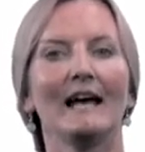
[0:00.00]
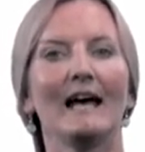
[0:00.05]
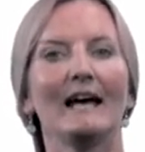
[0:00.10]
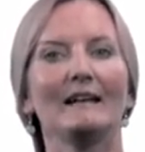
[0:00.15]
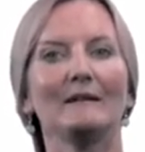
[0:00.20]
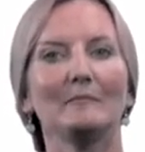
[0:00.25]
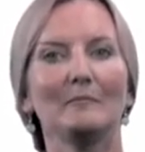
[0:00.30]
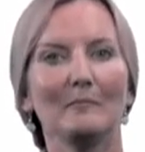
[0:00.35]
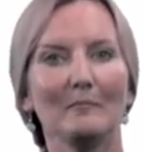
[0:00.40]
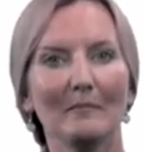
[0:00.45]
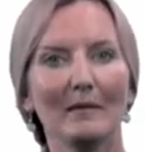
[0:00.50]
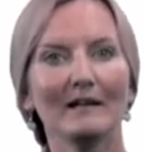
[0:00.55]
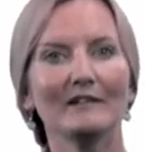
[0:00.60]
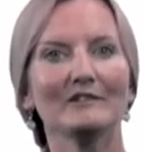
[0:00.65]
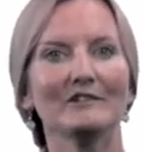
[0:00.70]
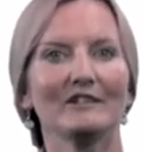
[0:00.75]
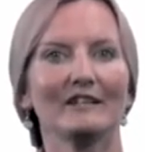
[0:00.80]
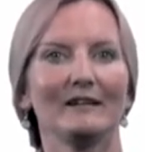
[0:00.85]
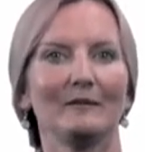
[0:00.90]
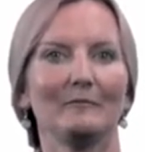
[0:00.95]
and
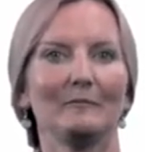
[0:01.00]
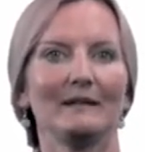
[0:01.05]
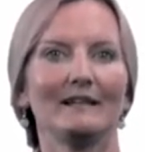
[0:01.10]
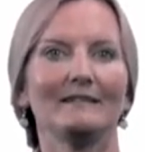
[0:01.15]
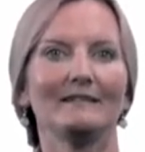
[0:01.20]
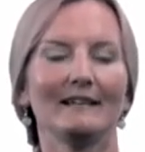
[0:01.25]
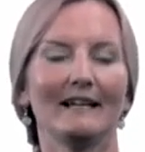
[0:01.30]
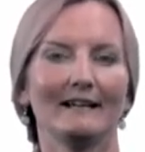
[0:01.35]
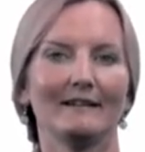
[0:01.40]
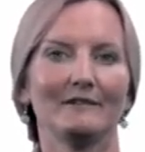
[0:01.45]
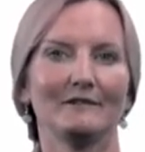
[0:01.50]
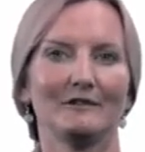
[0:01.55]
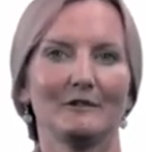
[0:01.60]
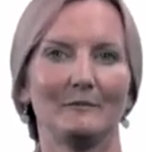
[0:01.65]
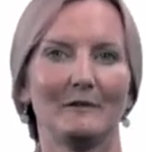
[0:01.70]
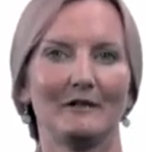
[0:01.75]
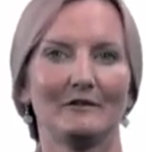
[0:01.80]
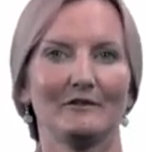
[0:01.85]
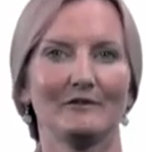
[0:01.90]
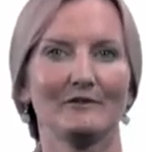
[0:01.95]
much can be learned
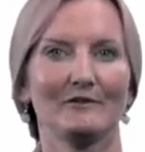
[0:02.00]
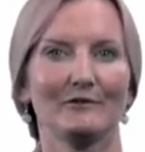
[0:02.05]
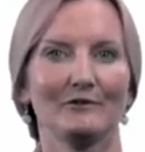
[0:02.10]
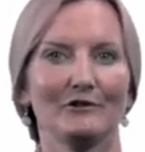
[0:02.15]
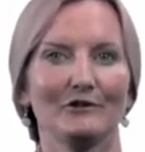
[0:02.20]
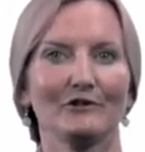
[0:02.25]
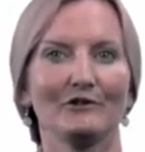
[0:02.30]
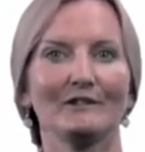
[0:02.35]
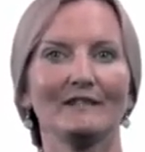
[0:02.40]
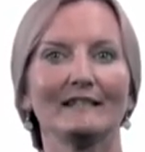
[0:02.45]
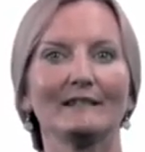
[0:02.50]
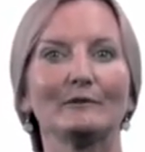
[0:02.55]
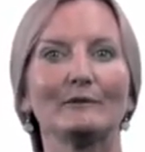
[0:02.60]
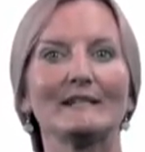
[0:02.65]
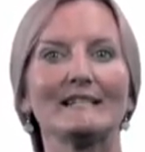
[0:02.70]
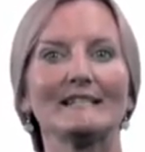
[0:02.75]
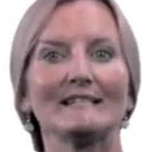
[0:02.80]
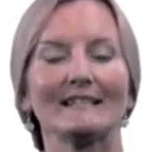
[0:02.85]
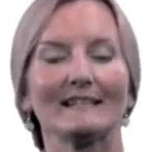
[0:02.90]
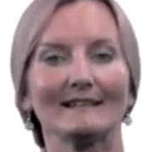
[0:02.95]
about the
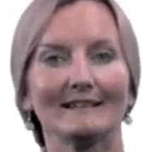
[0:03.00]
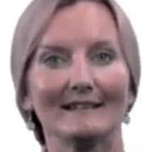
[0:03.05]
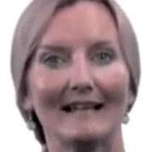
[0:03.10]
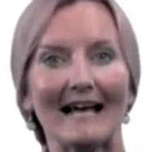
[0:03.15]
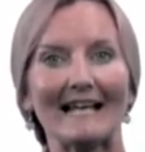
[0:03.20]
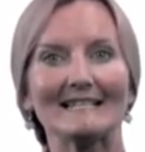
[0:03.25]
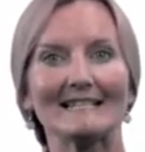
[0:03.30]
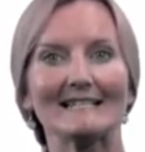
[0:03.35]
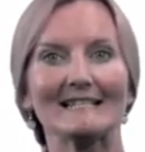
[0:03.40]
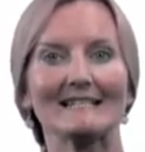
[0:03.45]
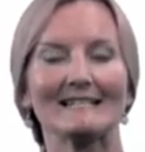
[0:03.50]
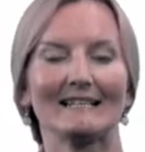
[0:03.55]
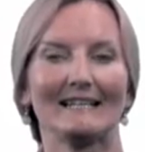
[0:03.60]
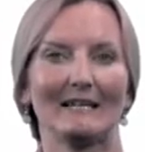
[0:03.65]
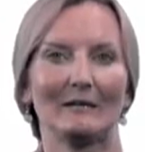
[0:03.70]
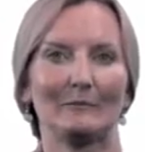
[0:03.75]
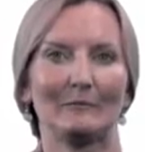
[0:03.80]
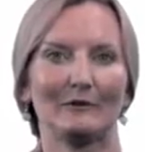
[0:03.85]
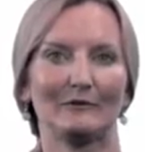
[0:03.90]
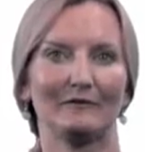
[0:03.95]
sociolinguistic
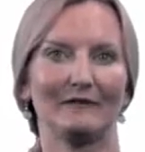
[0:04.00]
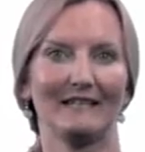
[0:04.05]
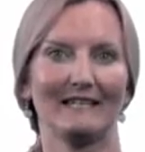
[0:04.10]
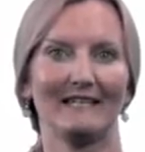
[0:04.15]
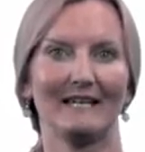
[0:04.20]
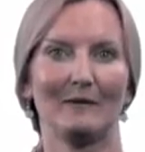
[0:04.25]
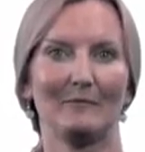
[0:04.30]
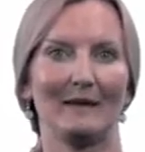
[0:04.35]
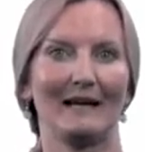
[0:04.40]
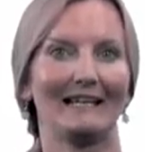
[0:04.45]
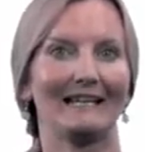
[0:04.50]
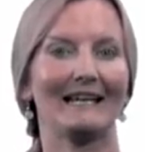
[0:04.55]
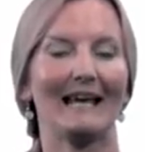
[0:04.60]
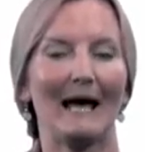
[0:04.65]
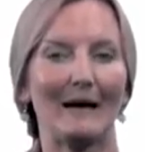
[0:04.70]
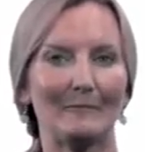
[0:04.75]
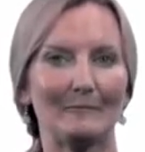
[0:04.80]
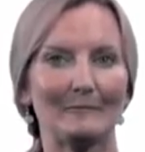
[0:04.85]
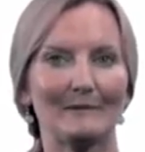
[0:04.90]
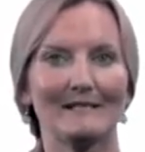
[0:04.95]
landscape of EMI
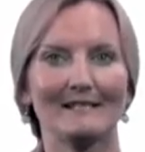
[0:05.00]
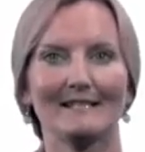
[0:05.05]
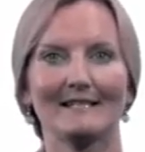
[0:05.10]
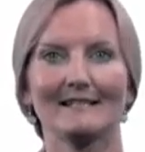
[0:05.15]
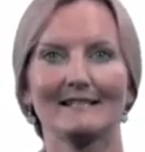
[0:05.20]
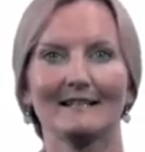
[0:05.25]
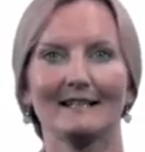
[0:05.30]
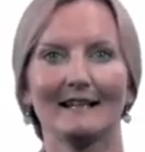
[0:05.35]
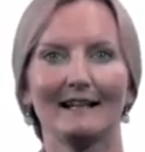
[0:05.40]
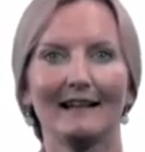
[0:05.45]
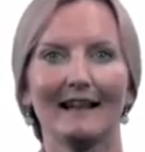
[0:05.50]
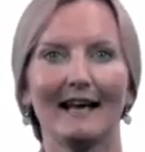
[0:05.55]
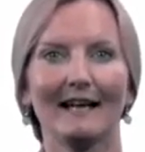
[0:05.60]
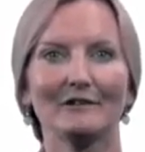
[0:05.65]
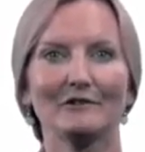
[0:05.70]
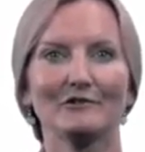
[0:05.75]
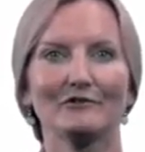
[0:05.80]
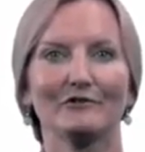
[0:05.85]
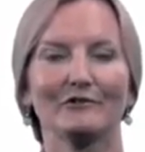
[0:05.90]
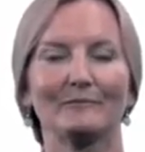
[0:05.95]
campuses and
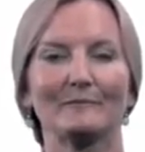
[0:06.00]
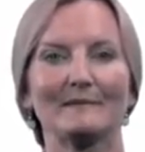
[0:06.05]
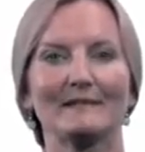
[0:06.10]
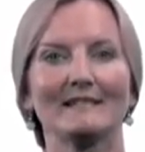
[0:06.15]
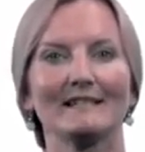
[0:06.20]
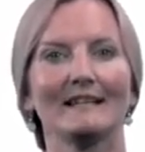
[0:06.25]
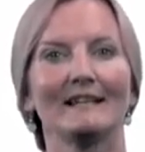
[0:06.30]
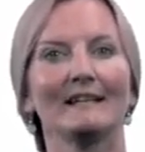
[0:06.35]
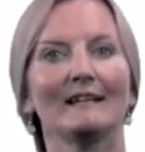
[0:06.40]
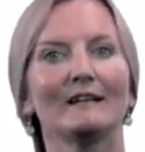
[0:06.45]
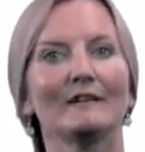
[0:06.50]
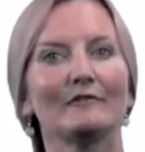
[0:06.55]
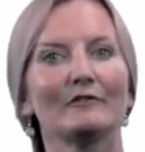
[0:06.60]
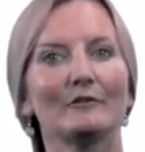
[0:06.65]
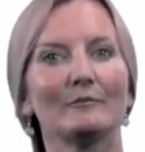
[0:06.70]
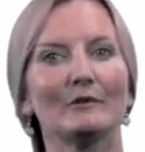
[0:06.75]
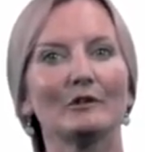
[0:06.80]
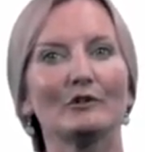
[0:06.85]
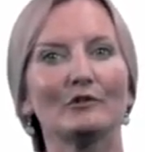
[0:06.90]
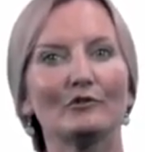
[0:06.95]
classrooms
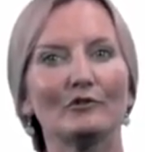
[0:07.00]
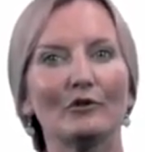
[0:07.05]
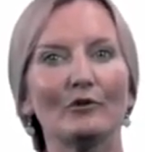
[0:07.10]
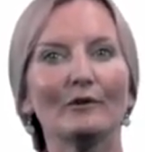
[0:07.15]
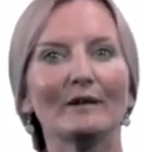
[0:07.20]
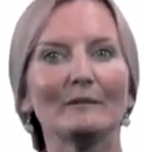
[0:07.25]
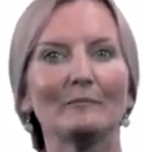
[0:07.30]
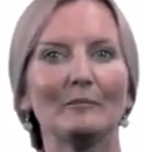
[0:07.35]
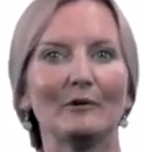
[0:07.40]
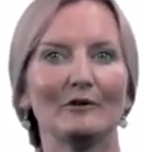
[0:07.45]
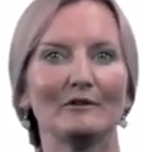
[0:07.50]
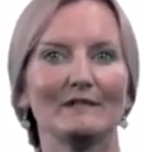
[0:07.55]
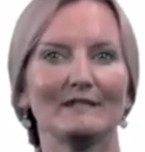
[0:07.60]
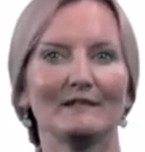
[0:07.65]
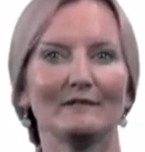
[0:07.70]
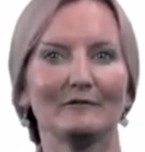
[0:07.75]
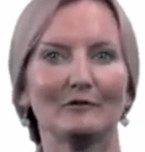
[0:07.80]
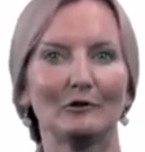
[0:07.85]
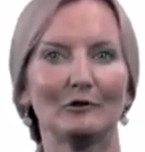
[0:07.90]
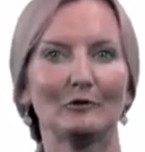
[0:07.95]
from the growing
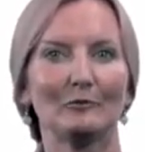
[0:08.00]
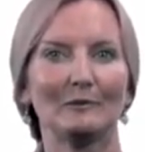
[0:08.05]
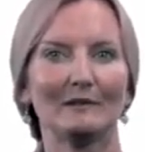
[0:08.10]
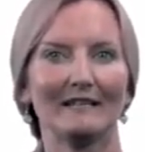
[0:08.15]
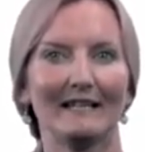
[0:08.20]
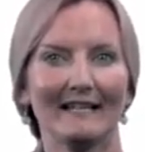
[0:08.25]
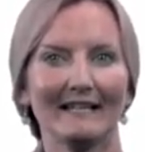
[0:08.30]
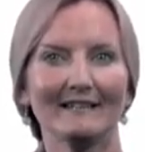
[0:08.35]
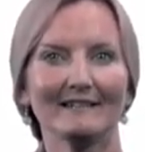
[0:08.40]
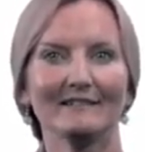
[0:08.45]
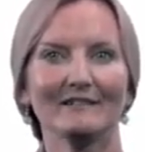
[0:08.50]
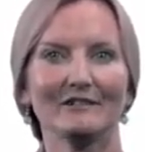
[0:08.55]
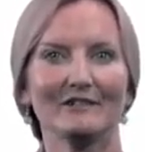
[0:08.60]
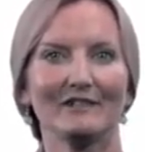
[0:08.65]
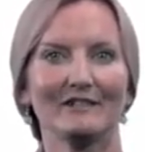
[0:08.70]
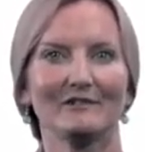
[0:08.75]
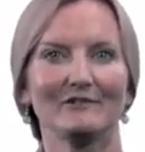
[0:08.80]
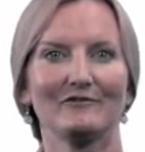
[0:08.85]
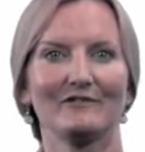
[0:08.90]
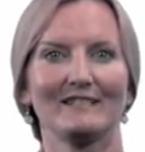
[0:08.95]
body of global
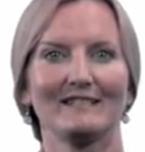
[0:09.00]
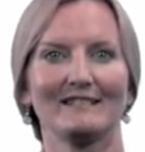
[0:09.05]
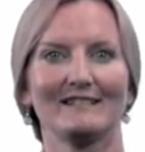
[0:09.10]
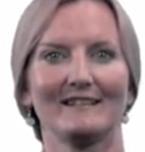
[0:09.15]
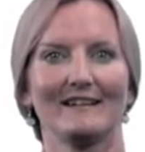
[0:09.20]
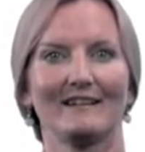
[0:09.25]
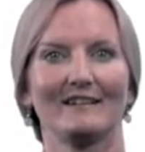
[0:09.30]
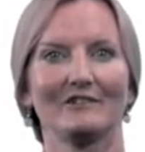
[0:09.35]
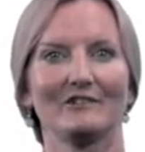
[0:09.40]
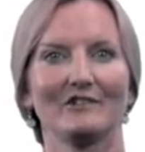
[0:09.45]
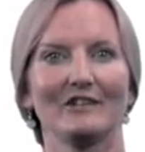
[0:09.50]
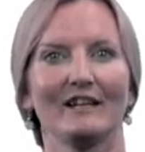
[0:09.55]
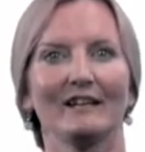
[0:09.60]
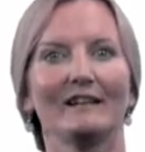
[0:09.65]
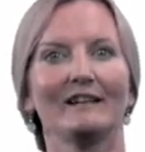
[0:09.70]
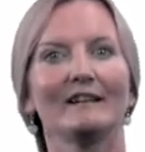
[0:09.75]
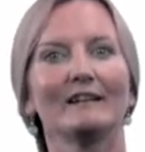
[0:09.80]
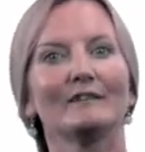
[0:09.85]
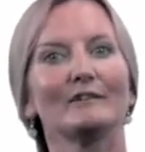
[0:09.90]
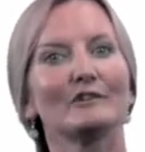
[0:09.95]
Englishese research
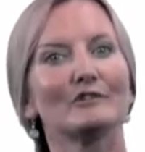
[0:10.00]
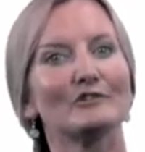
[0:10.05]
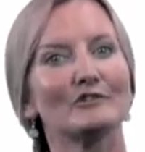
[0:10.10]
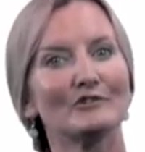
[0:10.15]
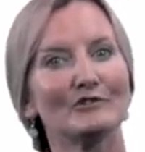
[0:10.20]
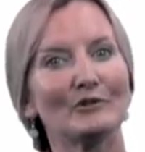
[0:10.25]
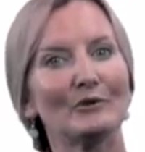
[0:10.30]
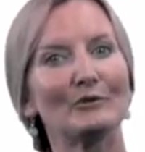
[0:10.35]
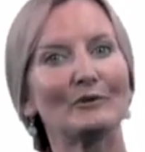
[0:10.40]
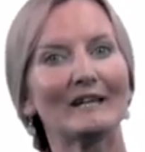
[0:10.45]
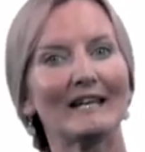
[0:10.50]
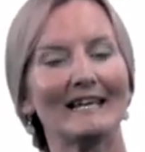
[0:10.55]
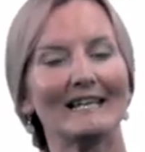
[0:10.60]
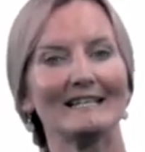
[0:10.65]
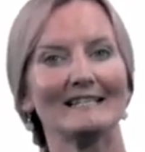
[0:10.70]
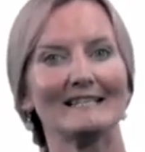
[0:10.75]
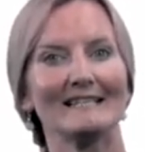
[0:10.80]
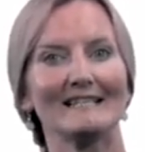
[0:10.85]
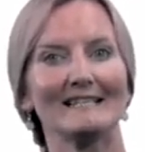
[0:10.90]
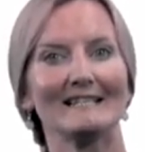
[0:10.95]
that
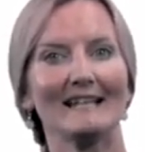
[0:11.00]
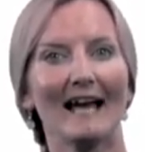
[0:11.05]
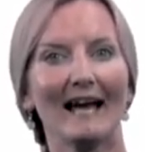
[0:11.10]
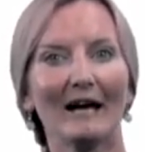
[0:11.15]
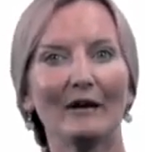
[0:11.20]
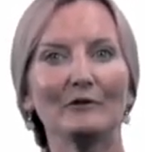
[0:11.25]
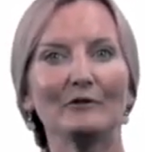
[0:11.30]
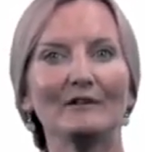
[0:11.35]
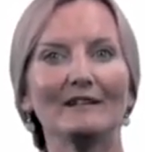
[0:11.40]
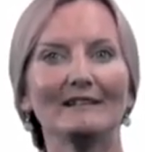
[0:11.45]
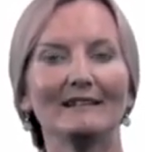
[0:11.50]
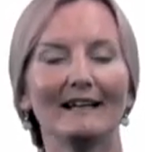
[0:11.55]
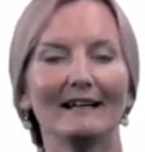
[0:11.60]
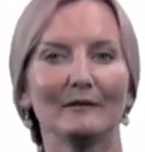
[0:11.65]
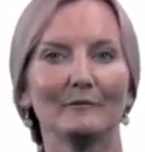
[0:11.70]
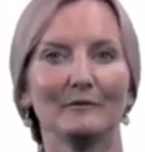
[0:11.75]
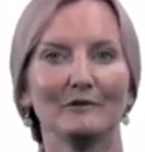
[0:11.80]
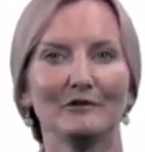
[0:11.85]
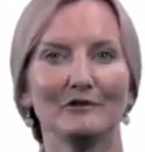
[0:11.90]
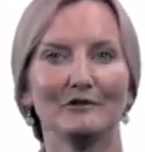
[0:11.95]
showcases how the
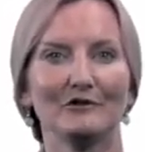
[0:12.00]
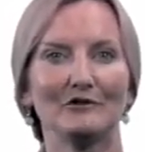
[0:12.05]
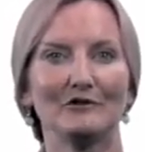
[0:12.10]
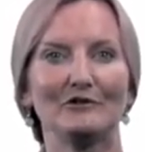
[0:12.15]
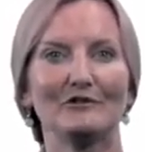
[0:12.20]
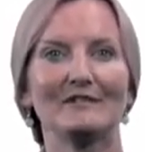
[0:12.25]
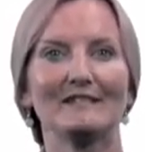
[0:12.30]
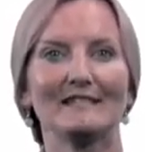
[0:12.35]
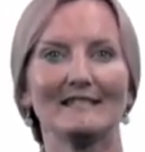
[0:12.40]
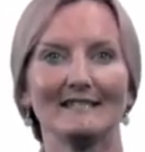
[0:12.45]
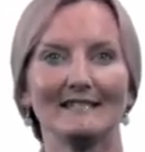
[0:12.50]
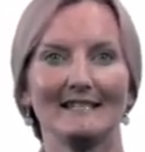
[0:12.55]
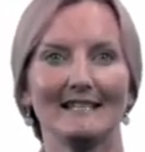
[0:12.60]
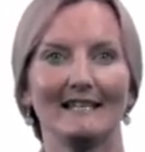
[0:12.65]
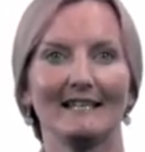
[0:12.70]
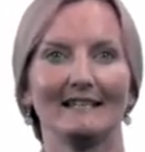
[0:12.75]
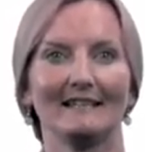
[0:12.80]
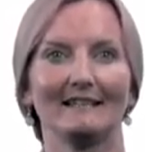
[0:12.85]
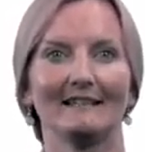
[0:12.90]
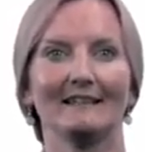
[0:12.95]
language is used
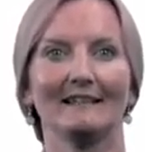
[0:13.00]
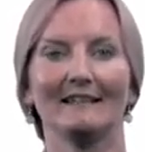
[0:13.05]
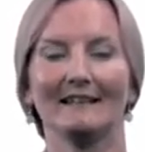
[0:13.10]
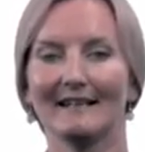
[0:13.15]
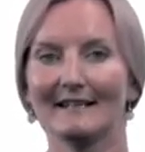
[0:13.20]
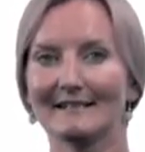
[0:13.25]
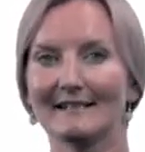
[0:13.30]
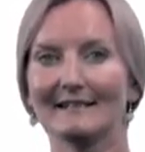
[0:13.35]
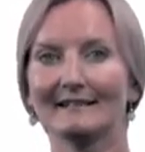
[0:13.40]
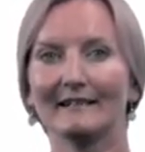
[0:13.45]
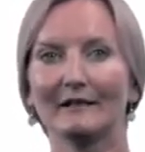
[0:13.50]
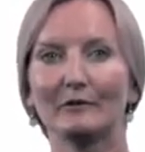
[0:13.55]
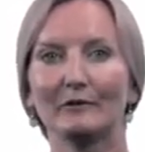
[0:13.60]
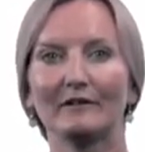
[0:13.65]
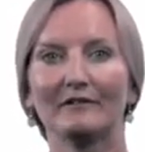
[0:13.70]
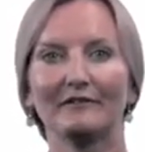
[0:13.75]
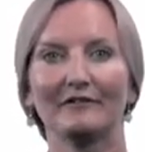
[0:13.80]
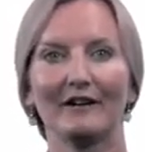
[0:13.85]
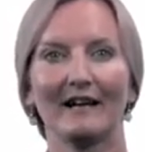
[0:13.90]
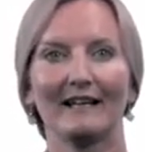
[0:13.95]
today as a
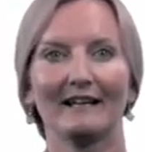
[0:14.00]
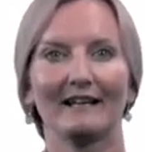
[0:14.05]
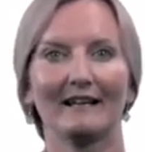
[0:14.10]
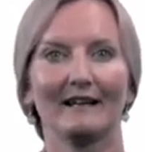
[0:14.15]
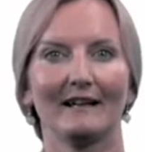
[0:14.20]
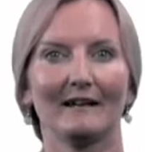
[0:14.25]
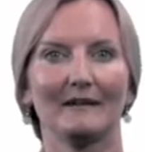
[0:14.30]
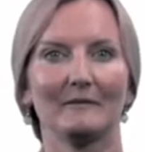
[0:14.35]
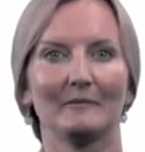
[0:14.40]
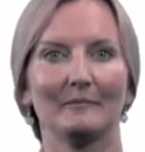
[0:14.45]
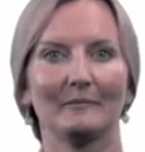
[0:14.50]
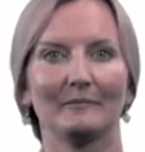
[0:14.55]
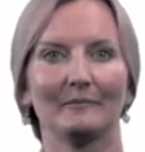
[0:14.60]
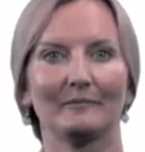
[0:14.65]
lingua franca.